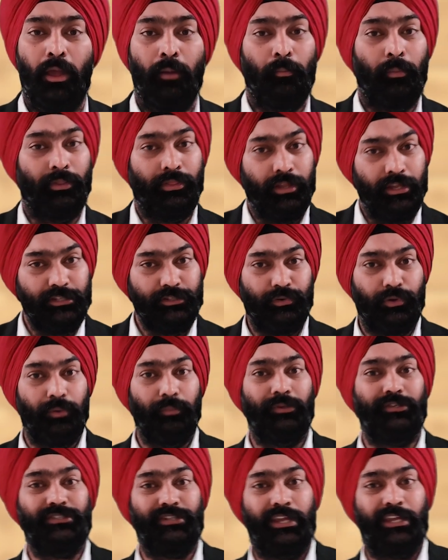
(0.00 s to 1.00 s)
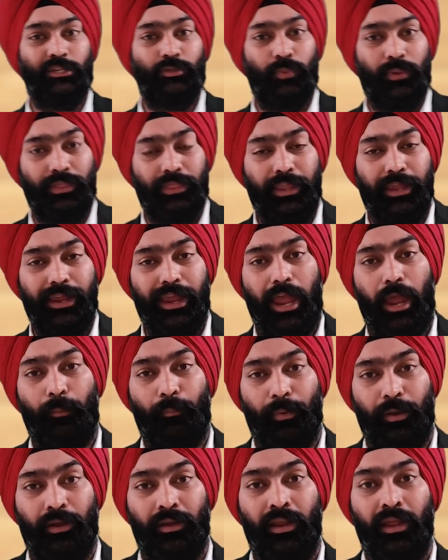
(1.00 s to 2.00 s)
but these three mistakes, when they
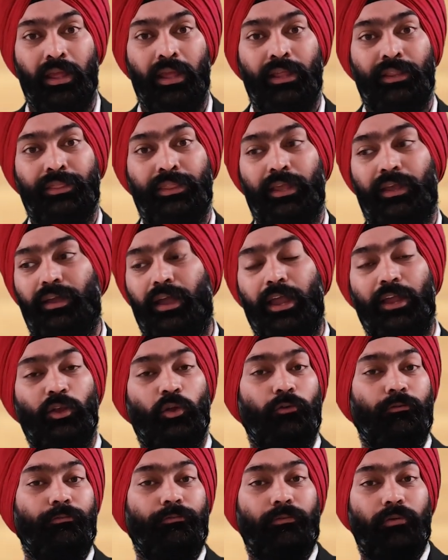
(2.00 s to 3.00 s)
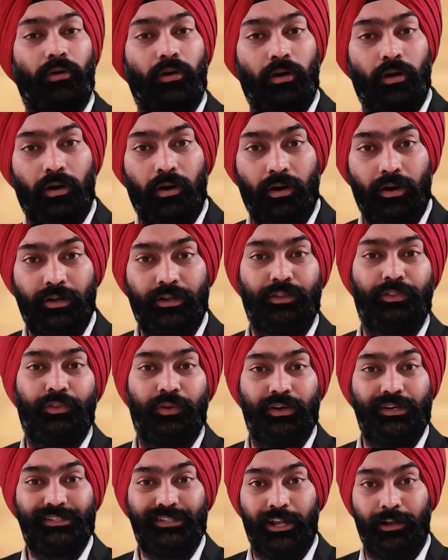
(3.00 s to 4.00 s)
happen, they kind of hurt
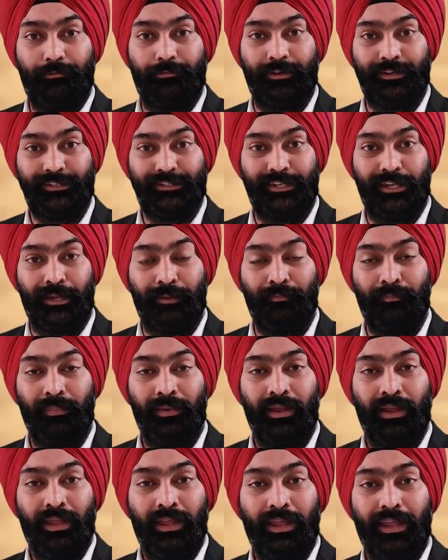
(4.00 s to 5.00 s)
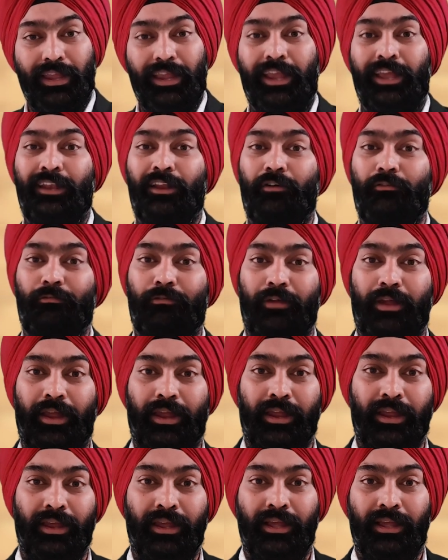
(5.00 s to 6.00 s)
their self-esteem in a
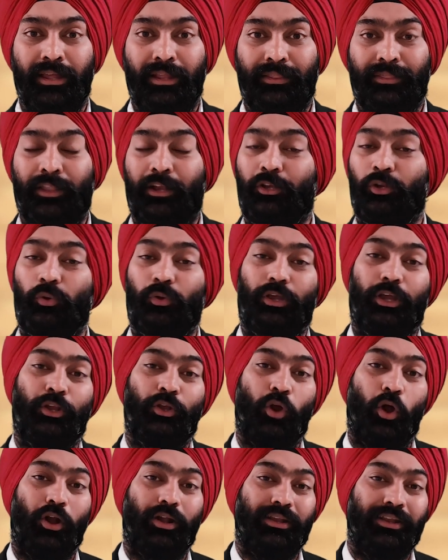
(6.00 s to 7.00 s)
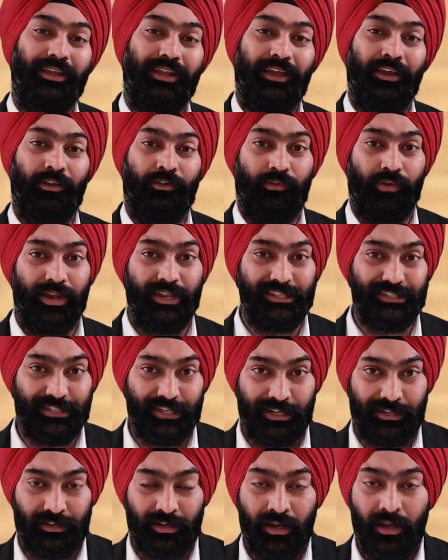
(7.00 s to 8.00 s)
way that you cannot erase
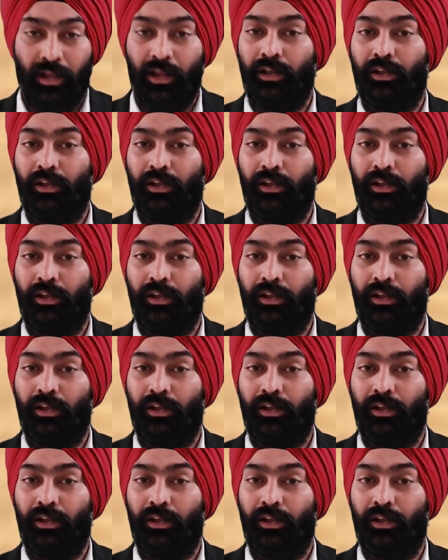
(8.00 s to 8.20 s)
it.